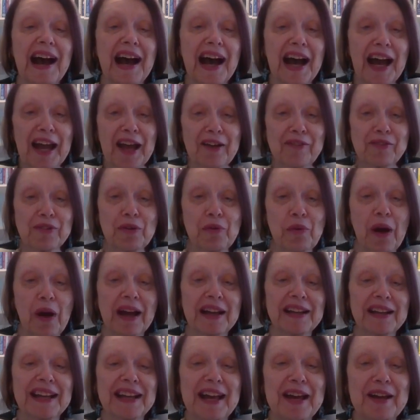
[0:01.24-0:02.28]
Hi,
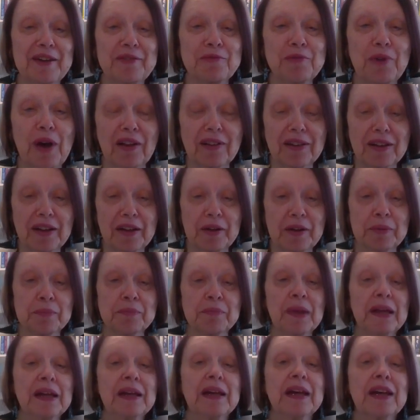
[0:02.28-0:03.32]
everyone, and
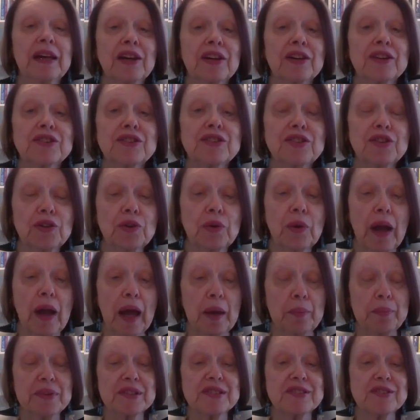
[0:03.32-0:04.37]
welcome to
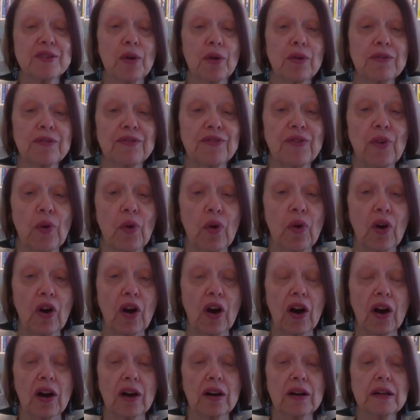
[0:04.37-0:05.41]
episode
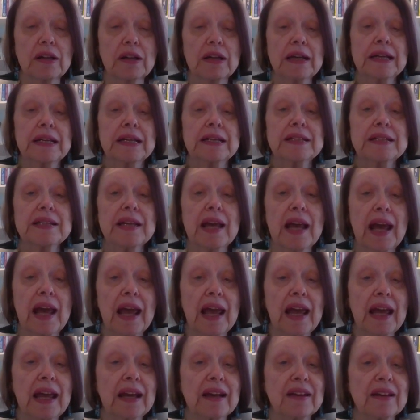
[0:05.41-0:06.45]
4,
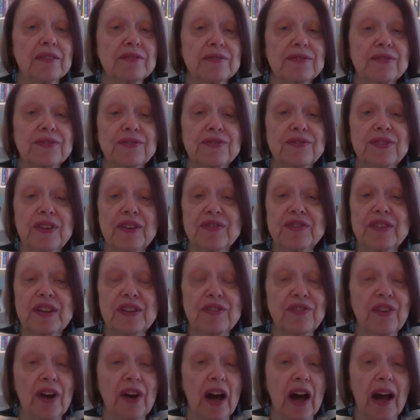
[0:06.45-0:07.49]
take
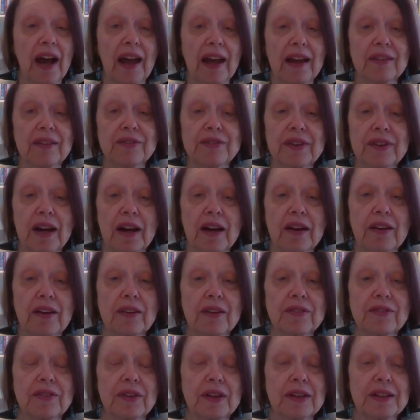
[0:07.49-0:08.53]
55
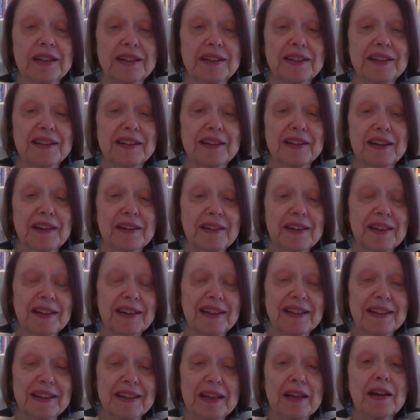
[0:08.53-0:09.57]
of
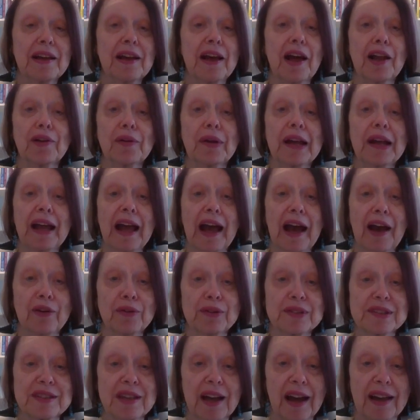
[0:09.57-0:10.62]
Coloring
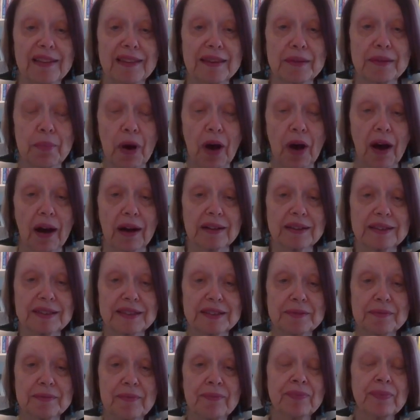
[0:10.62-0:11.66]
Outside the
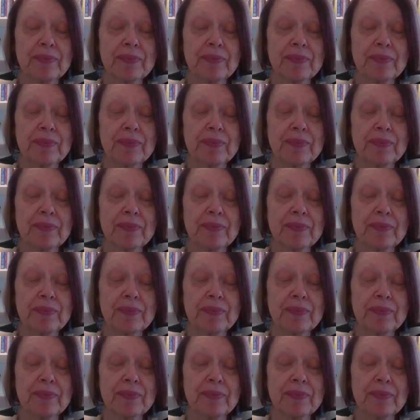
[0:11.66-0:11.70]
Box.